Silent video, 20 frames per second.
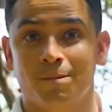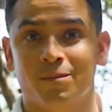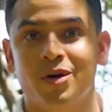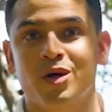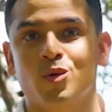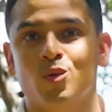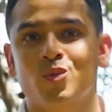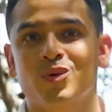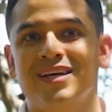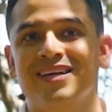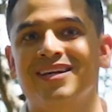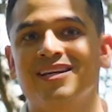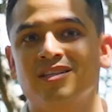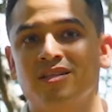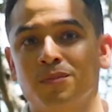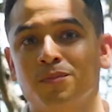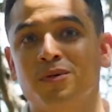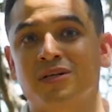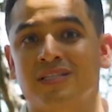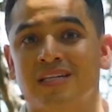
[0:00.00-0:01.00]
But we need
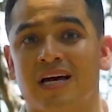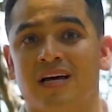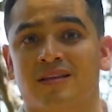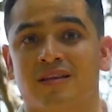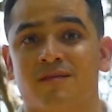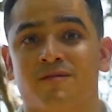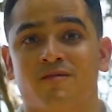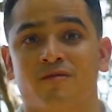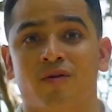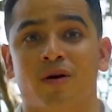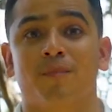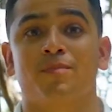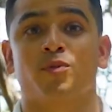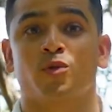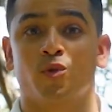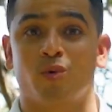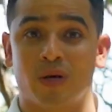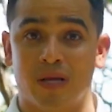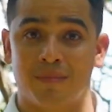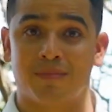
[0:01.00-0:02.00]
to protect them from
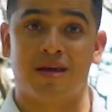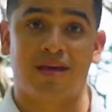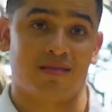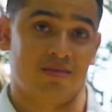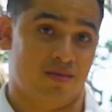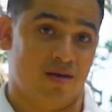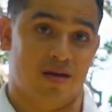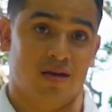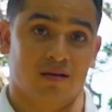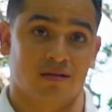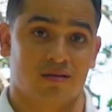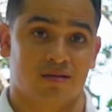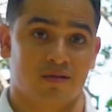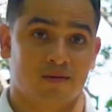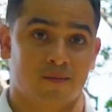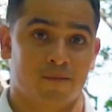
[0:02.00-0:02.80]
three main things.